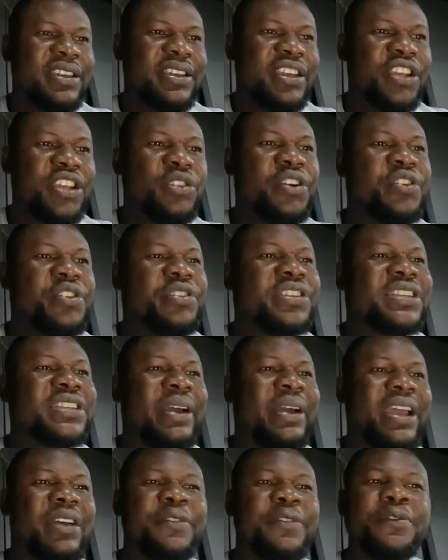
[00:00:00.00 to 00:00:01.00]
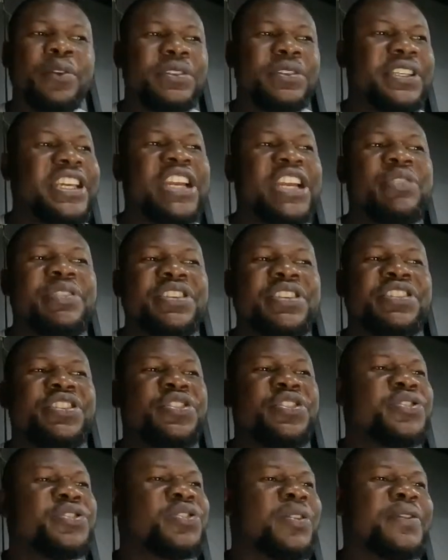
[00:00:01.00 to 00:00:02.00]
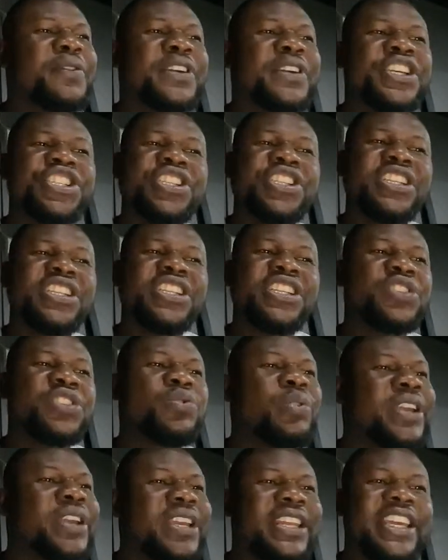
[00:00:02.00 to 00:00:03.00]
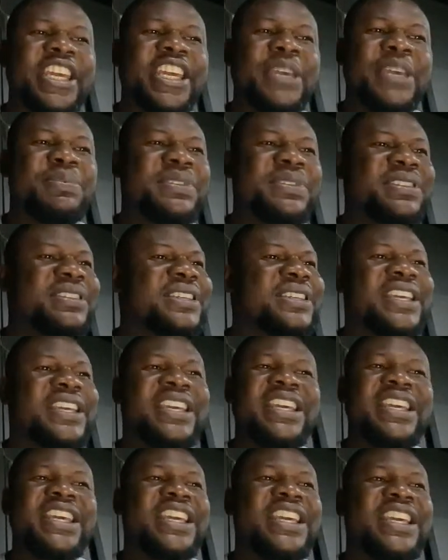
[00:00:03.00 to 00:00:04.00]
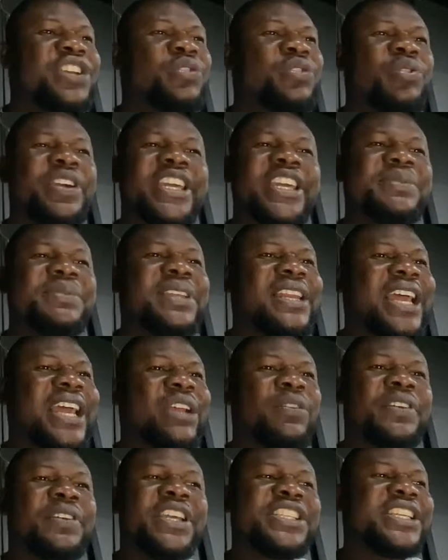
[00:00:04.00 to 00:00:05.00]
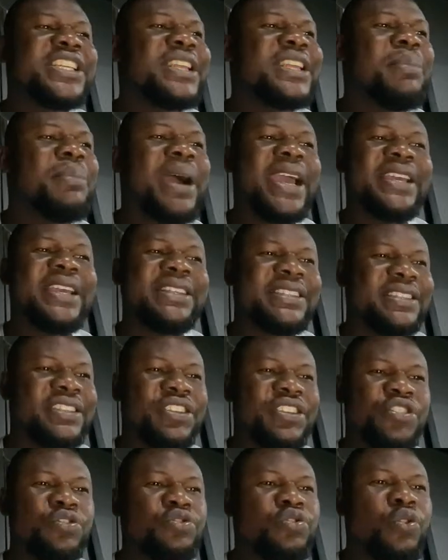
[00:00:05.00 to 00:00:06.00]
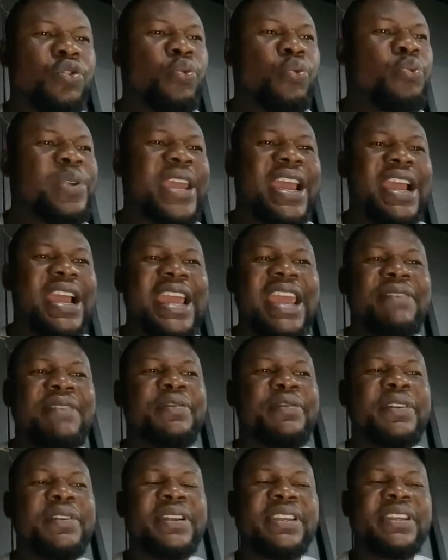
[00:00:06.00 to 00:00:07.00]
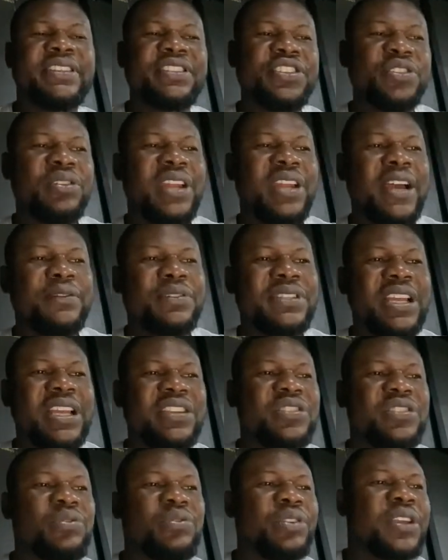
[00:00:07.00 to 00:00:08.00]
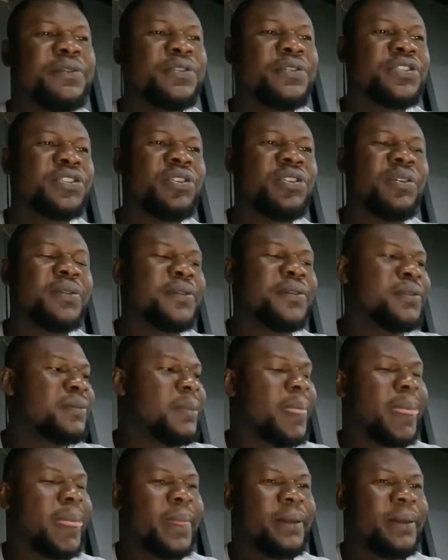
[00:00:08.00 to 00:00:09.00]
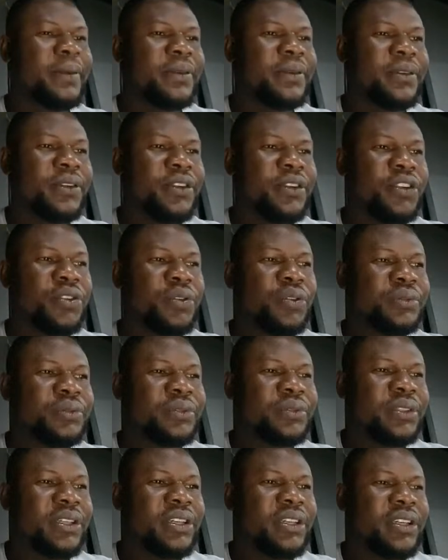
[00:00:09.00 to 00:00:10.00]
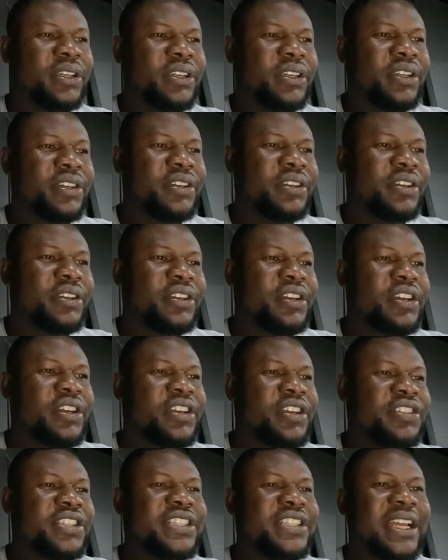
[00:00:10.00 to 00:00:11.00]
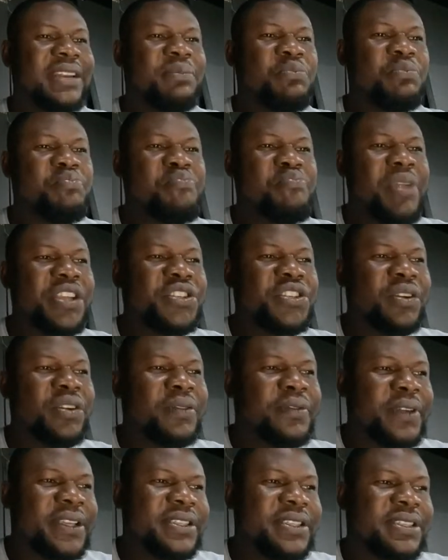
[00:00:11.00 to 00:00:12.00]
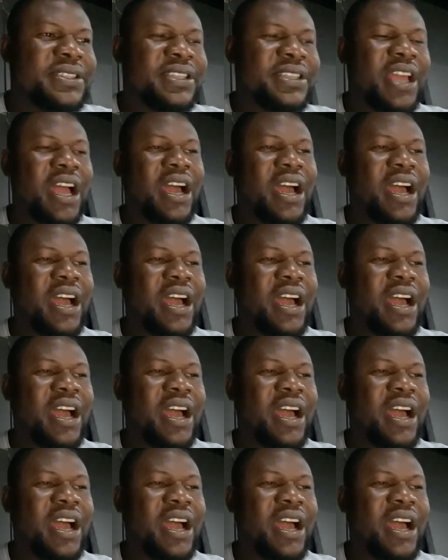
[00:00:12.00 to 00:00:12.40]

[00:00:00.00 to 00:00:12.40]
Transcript: You know, it reduces our effort, increases the use of kitchen and cooking. It keeps the layers of the kitchen in mind. You know where everything is. You don't have to start looking for stuff. You know, these are the major things